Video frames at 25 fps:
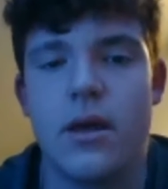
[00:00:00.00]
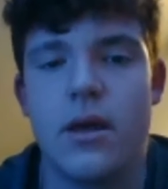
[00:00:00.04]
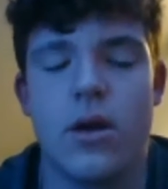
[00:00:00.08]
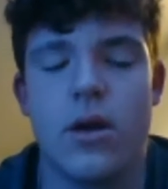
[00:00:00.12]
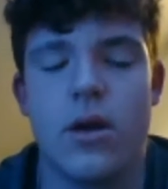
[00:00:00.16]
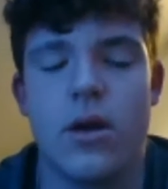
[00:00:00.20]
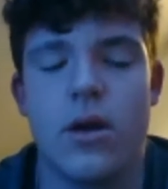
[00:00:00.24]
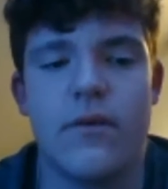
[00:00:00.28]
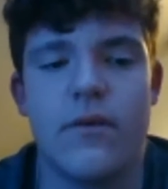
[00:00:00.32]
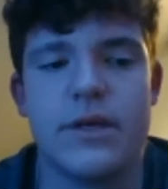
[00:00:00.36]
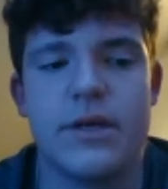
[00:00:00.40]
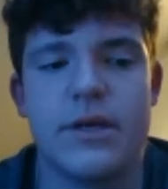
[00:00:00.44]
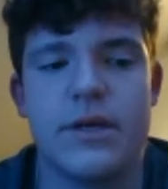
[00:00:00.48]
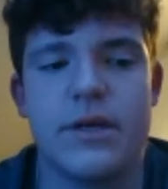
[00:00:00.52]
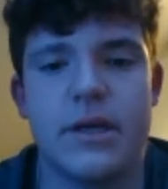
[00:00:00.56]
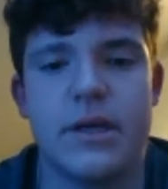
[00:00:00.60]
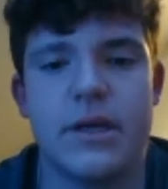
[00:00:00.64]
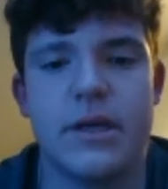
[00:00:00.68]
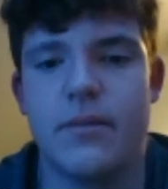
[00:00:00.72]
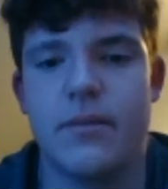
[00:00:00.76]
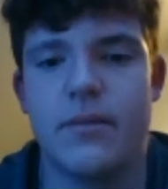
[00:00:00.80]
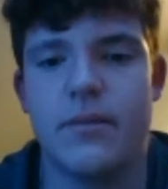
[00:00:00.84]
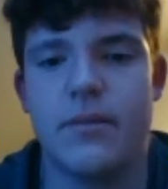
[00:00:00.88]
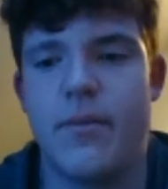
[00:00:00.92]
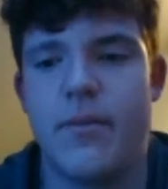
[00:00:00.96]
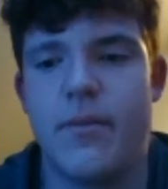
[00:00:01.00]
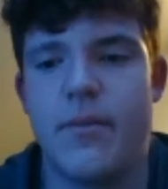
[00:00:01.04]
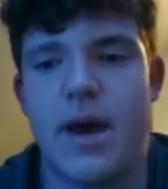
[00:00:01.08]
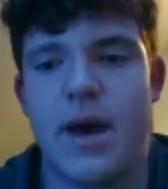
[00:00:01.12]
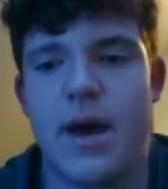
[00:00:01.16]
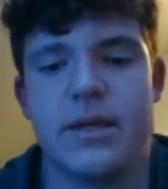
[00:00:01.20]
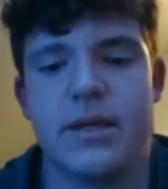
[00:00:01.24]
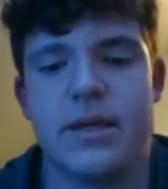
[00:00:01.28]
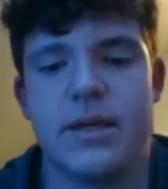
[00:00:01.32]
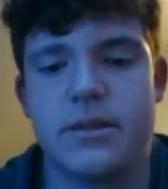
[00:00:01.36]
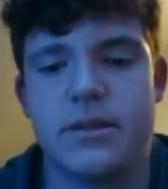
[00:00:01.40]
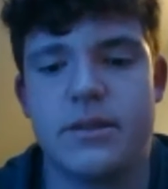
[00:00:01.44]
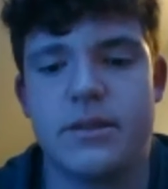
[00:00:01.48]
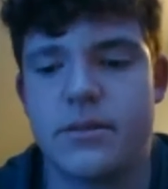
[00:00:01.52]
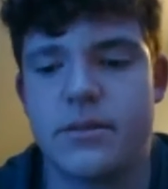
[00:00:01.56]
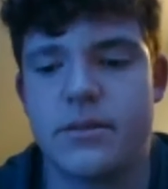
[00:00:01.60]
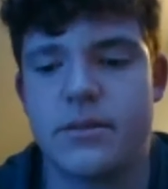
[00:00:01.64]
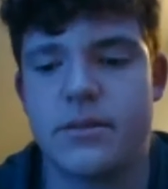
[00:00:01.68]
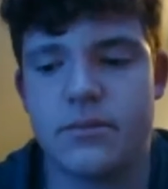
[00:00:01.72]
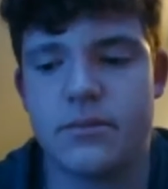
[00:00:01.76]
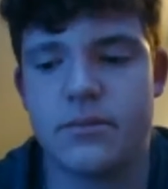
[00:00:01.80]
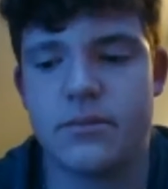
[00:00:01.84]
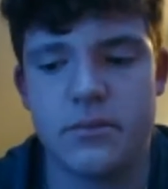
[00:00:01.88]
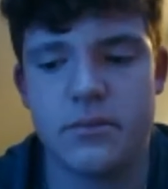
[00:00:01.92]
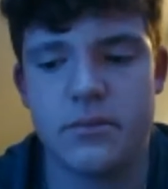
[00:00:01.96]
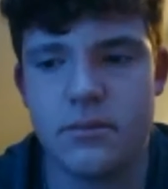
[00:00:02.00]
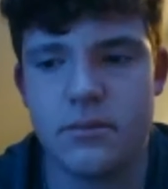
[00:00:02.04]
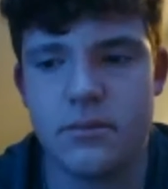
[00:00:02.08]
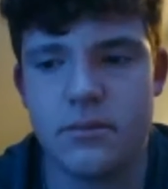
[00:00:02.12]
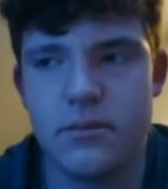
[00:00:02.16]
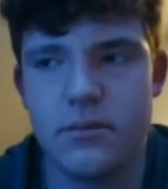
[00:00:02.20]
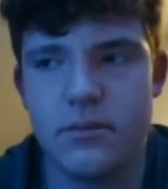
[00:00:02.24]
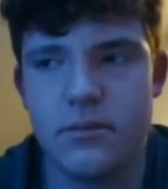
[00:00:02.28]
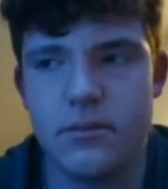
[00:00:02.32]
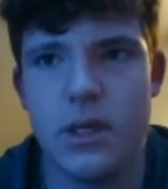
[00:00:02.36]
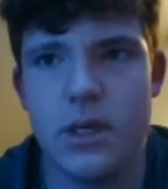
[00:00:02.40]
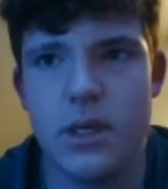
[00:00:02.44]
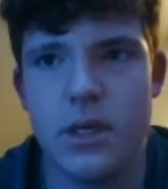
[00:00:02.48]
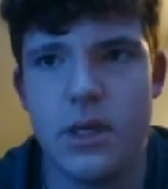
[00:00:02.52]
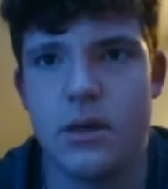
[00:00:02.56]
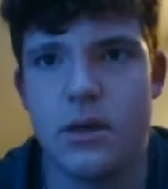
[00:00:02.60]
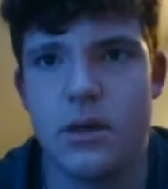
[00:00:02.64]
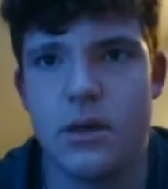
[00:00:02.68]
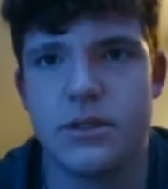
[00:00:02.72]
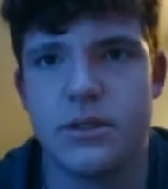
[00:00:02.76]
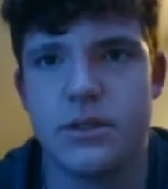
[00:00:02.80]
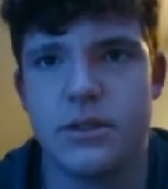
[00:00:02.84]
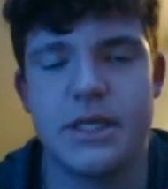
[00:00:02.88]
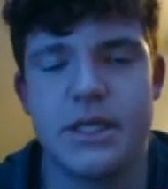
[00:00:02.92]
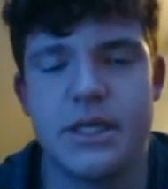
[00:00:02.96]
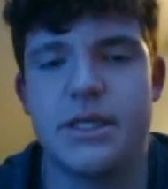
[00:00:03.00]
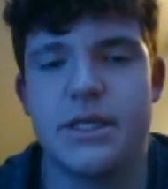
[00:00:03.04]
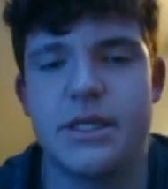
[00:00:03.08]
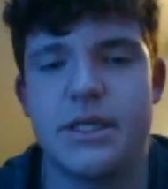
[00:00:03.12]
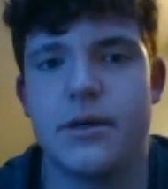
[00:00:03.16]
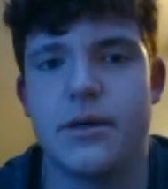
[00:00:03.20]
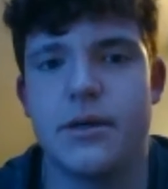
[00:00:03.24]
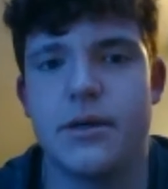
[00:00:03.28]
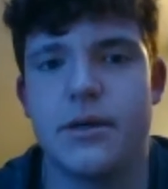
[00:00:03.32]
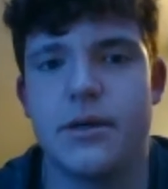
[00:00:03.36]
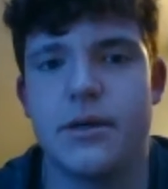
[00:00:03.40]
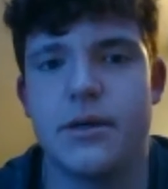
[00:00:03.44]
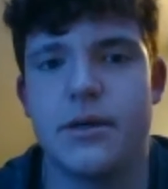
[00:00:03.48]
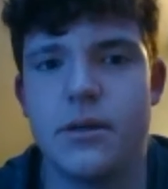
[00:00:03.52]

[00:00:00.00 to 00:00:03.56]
I watched him the past, 6 years.